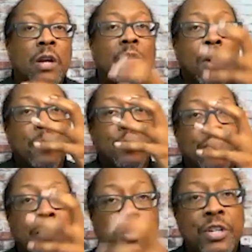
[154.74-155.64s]
the numbers
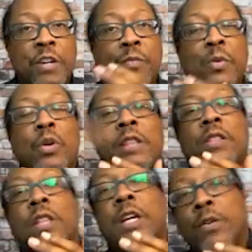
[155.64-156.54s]
are achievable, and
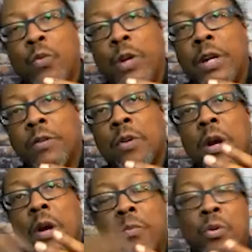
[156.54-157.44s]
then we can
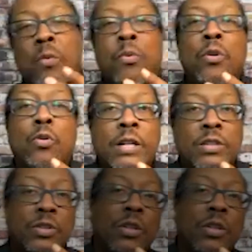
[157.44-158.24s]
pro- progress into